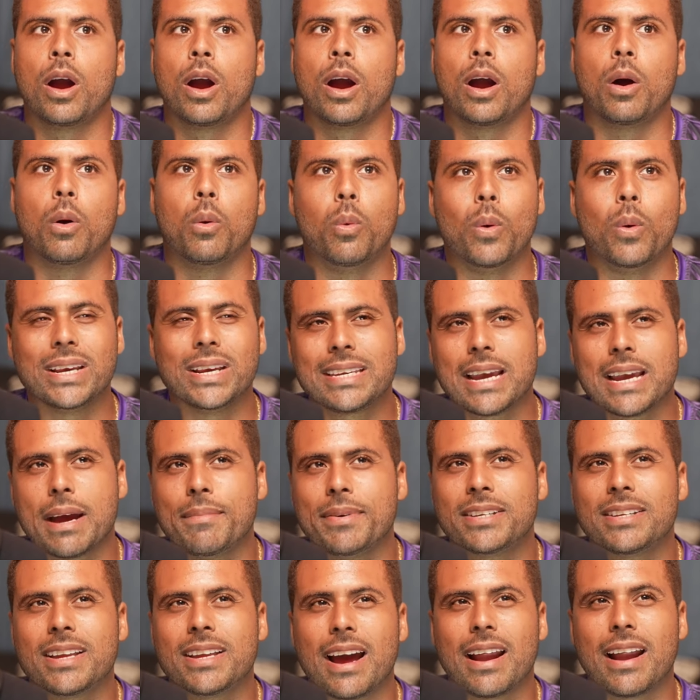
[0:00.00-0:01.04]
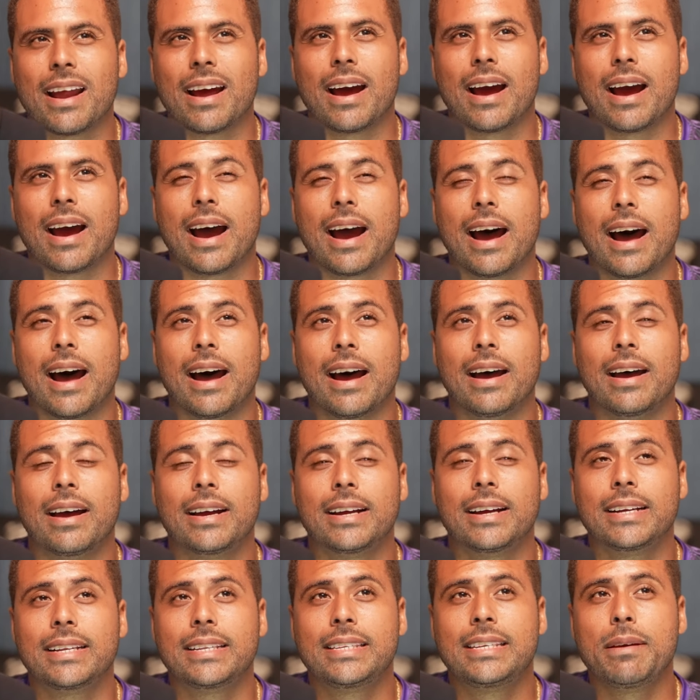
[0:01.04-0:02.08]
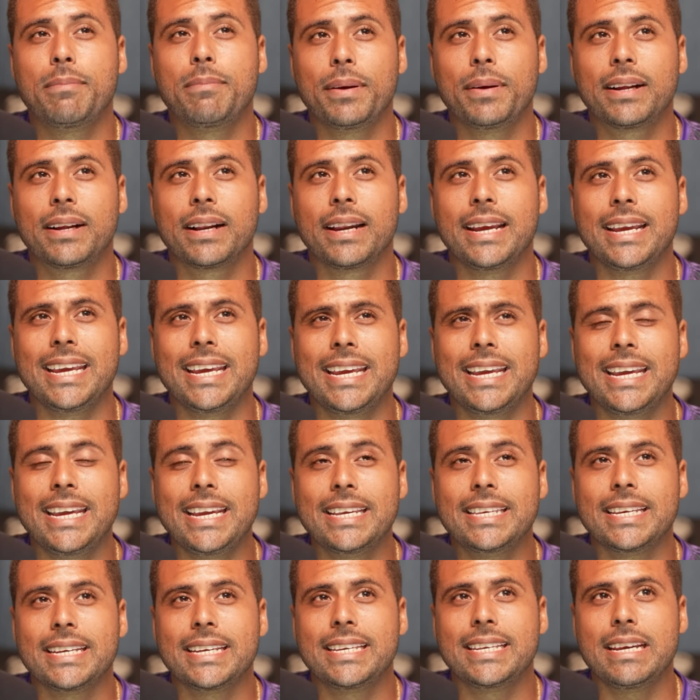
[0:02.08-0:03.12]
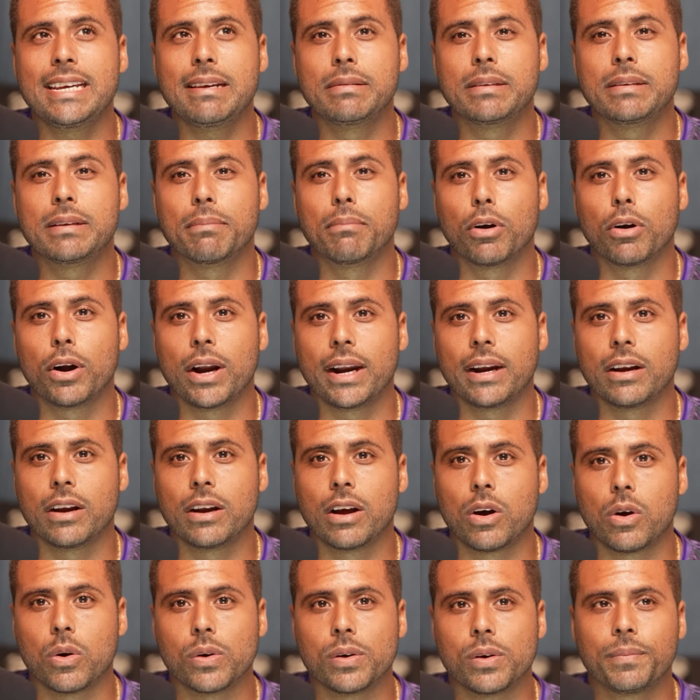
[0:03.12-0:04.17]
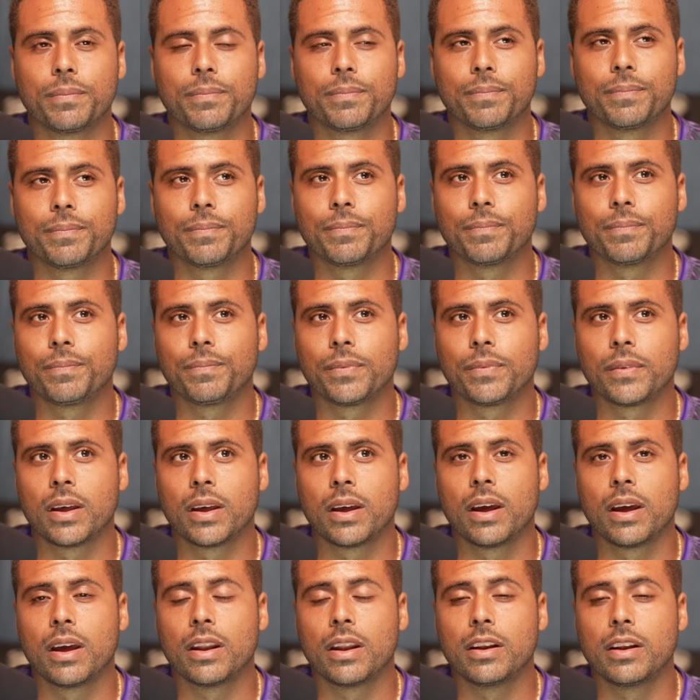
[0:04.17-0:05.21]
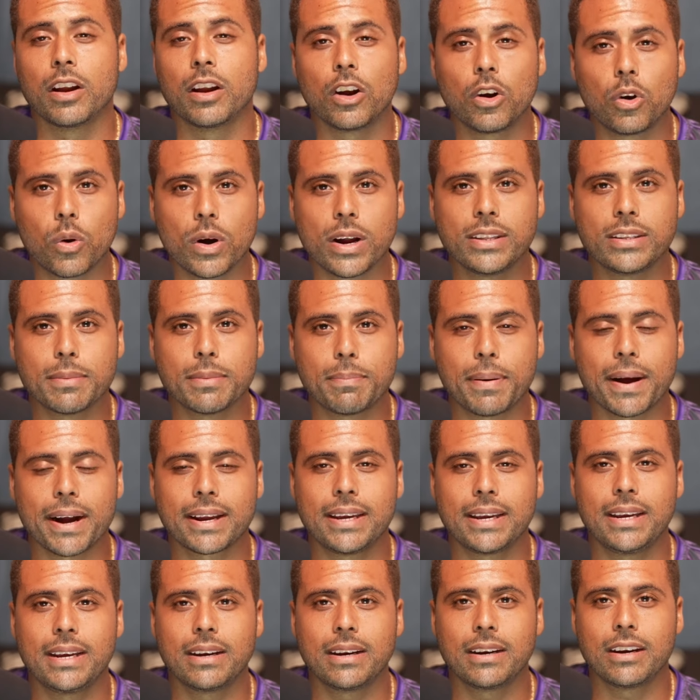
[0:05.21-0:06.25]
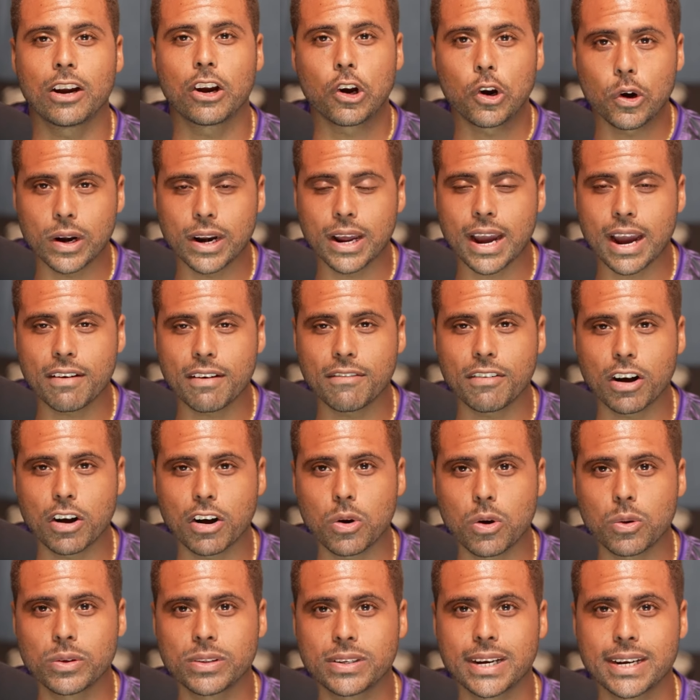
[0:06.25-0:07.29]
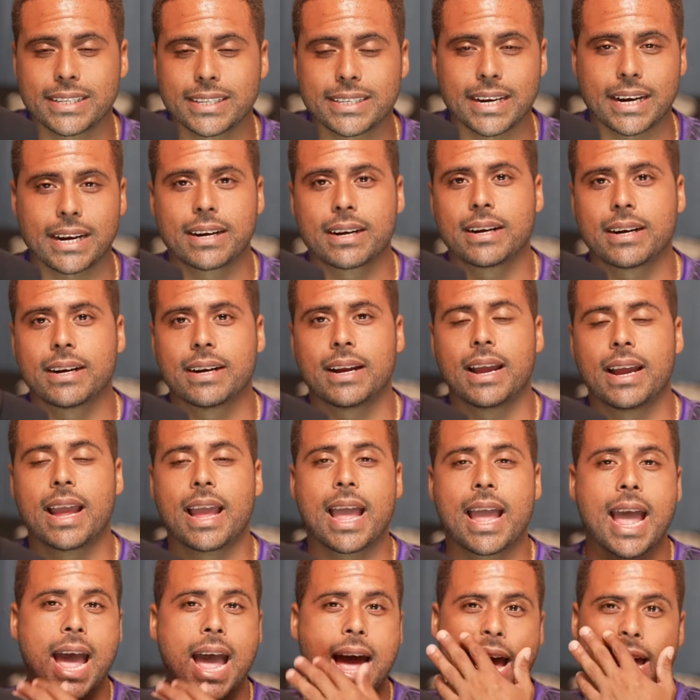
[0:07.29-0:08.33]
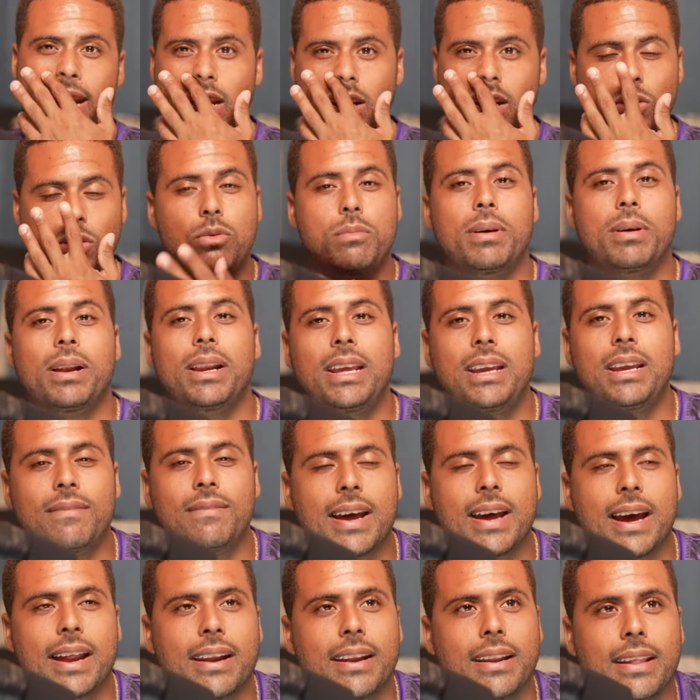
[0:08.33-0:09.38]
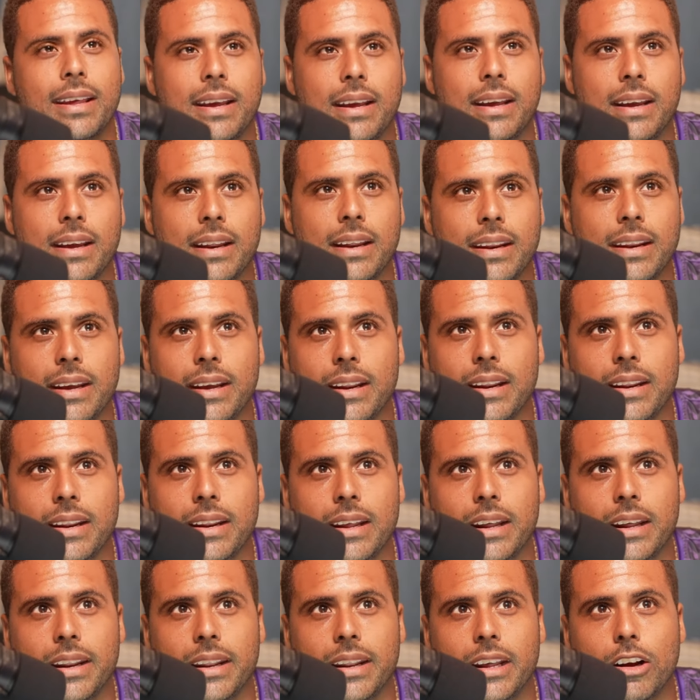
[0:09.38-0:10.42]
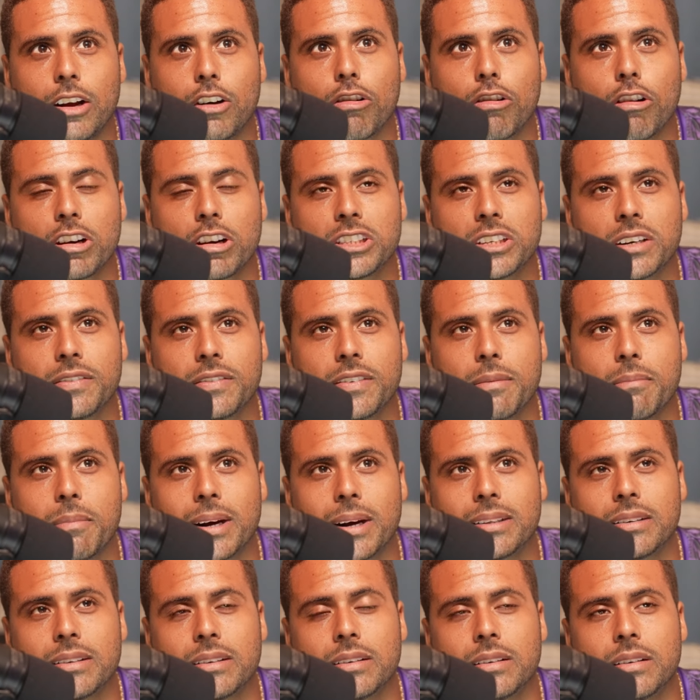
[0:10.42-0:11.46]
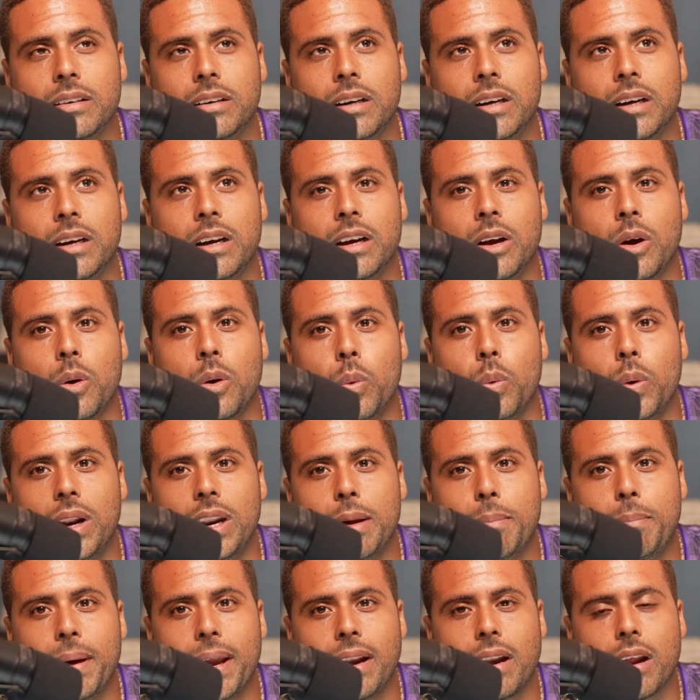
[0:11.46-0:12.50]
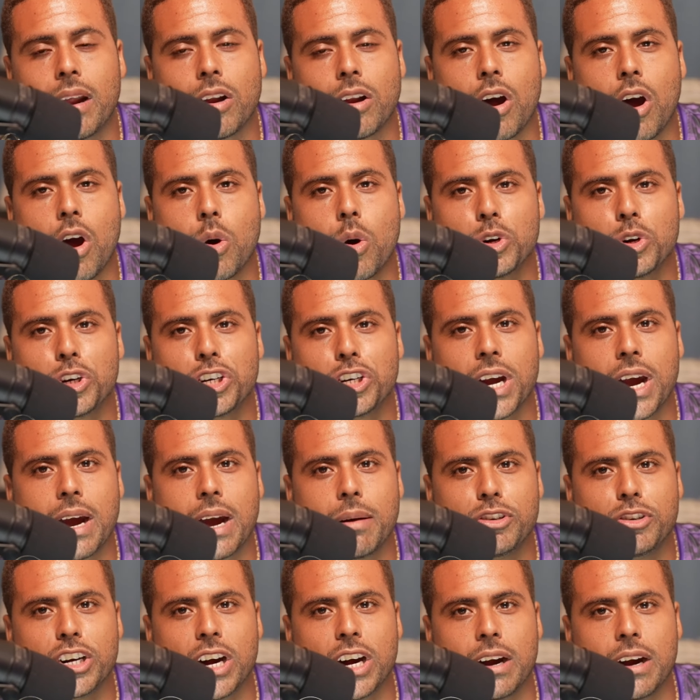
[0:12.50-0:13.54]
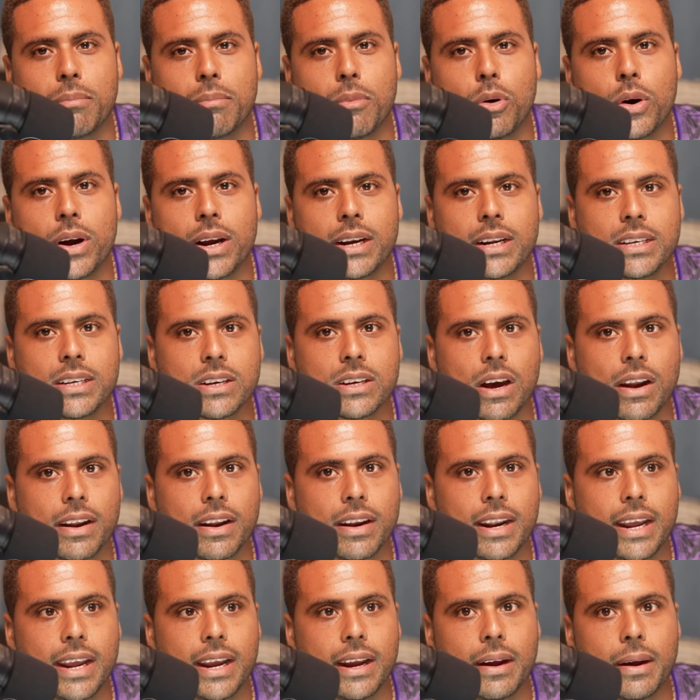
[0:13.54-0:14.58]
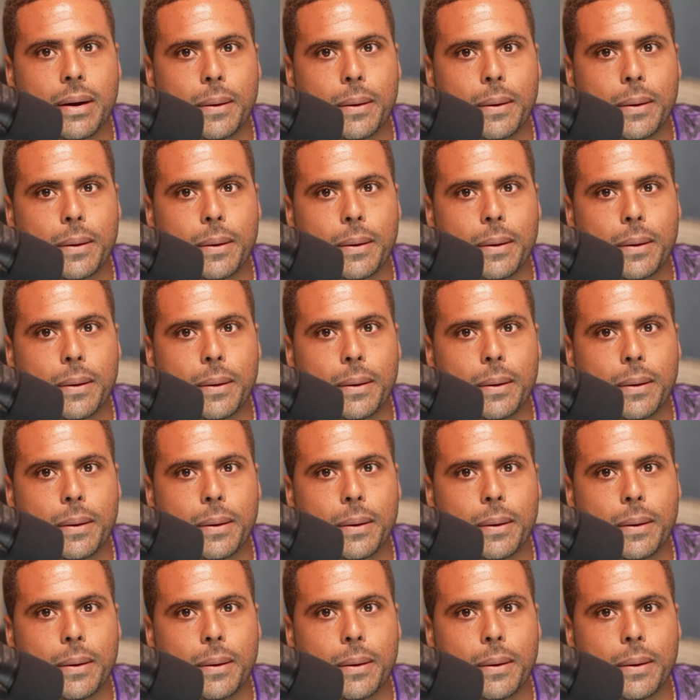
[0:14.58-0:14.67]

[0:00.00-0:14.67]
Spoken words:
West Ham is not a typically easy team to break down. They're going to pack in. They're going to have a counter-attack. And I do believe that the crux of the matter will depend on how sharp Jared Bowen is on the day.